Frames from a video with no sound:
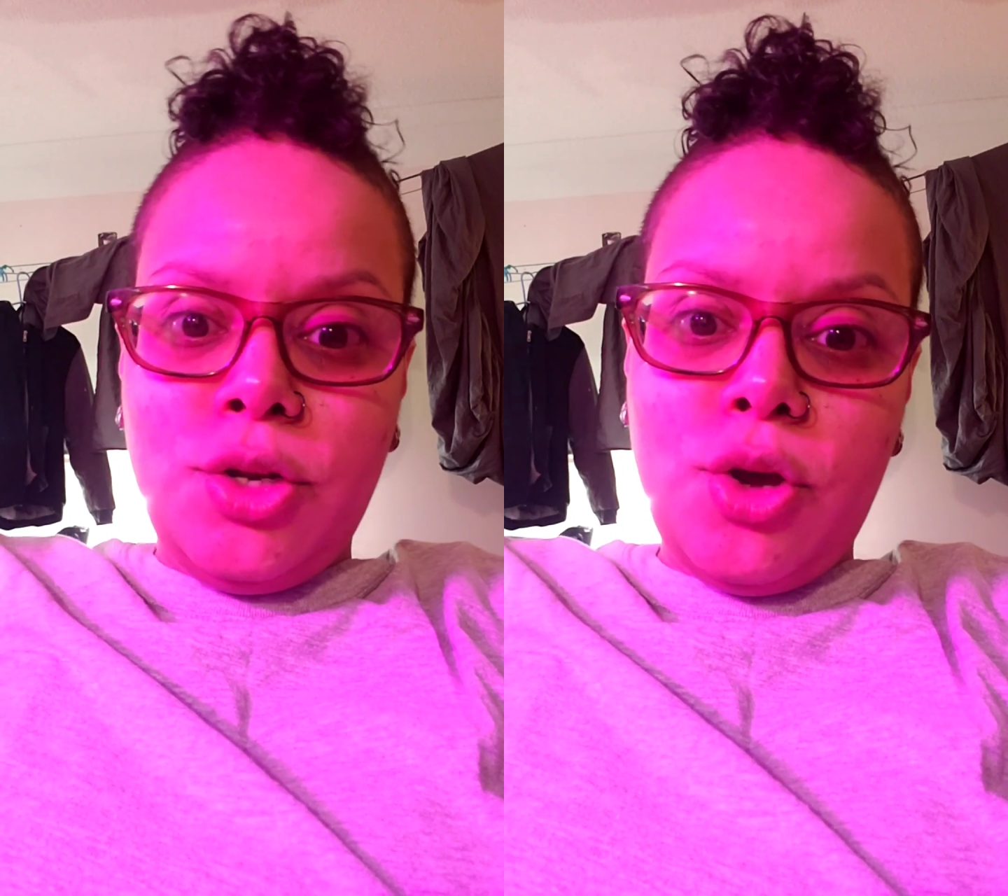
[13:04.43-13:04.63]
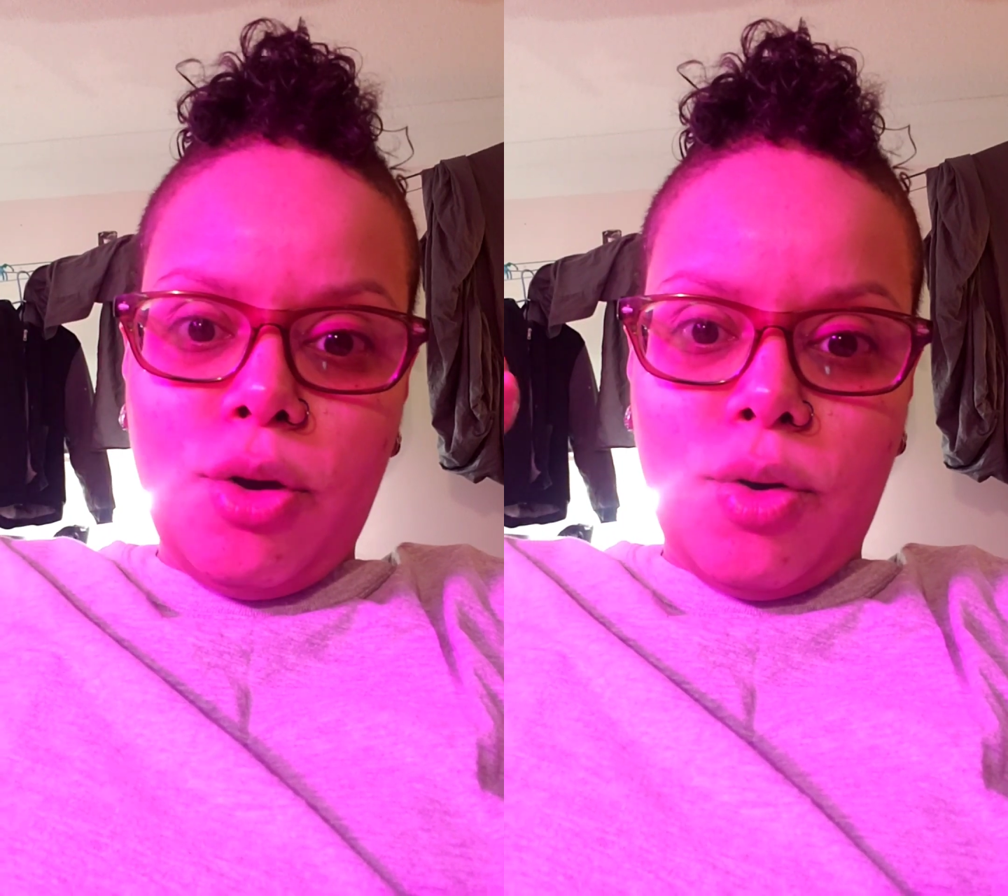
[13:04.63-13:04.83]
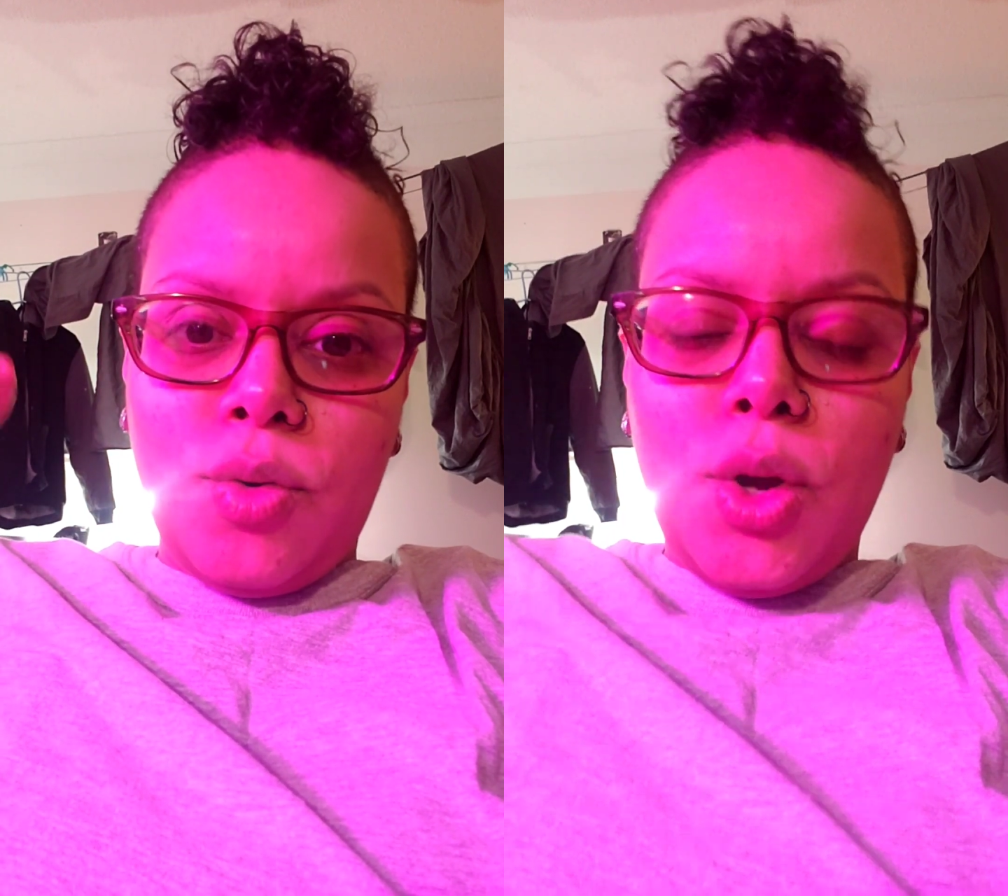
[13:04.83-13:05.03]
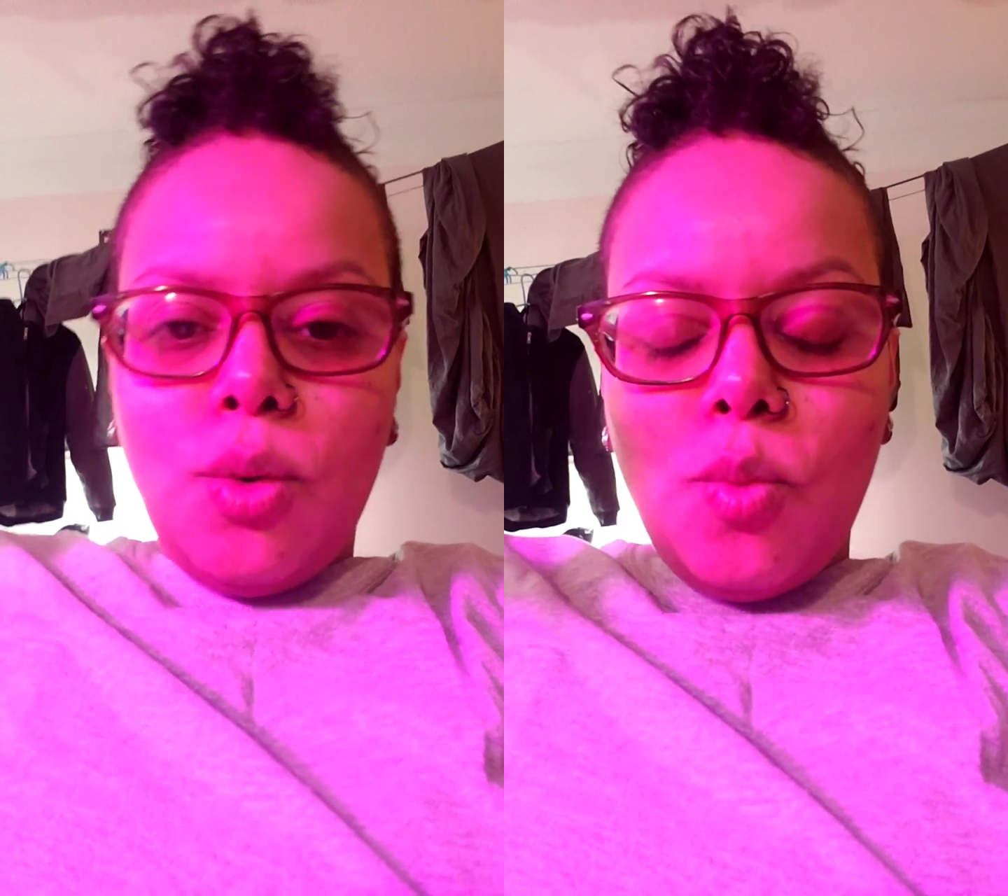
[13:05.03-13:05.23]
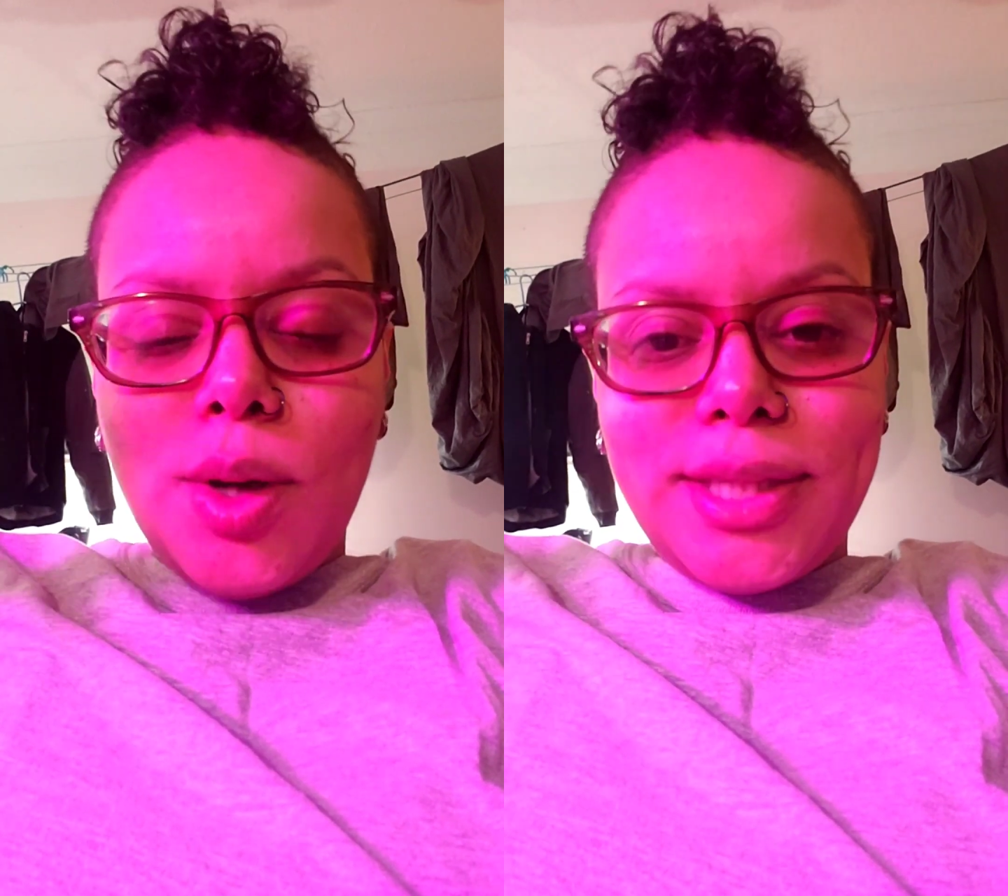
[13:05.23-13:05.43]
know
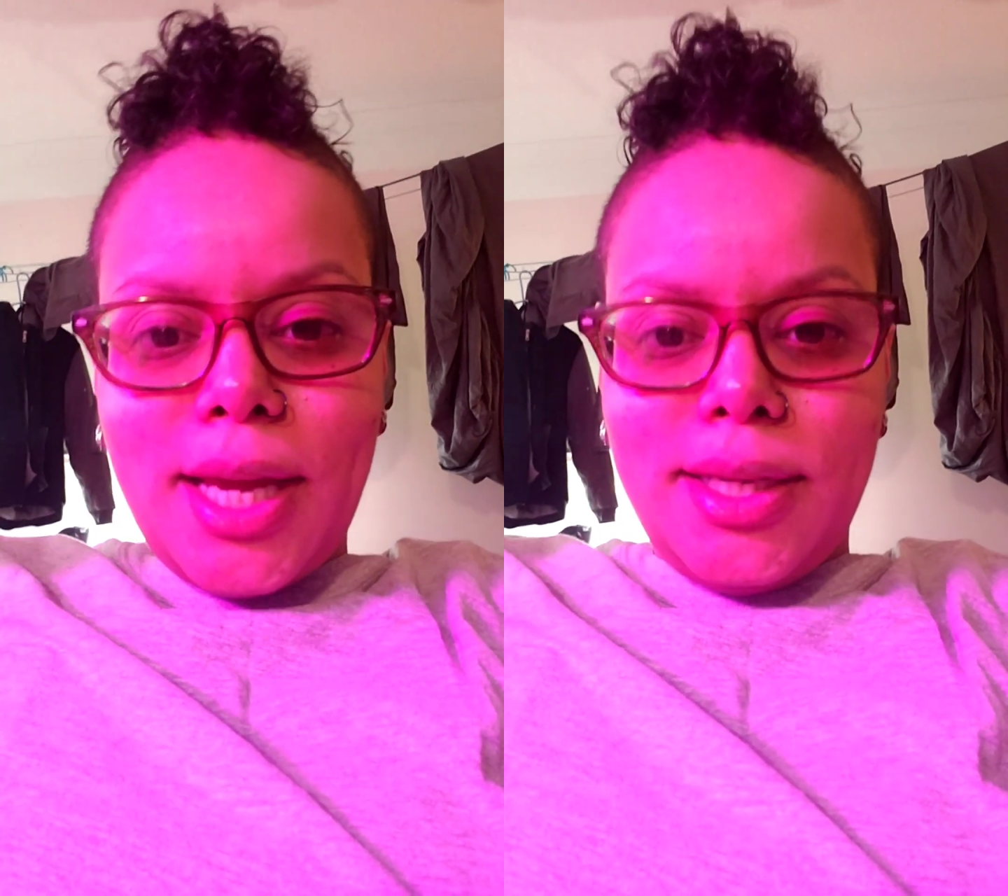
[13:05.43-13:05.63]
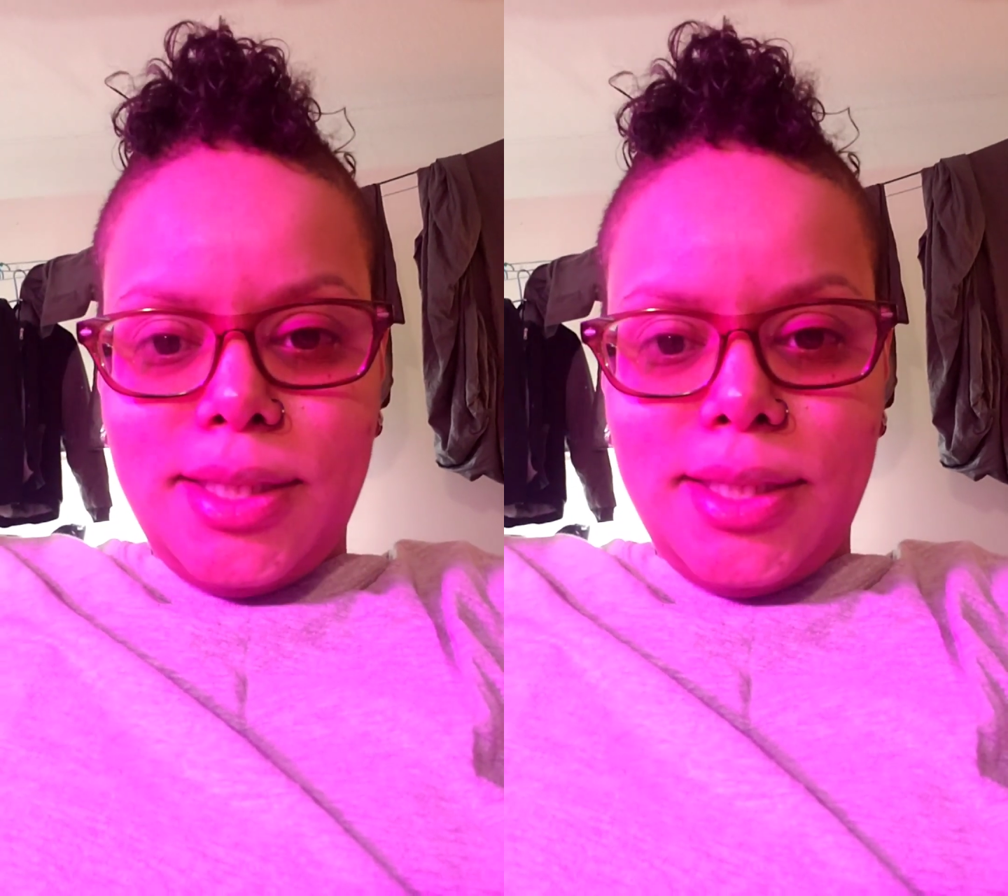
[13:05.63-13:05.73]
what that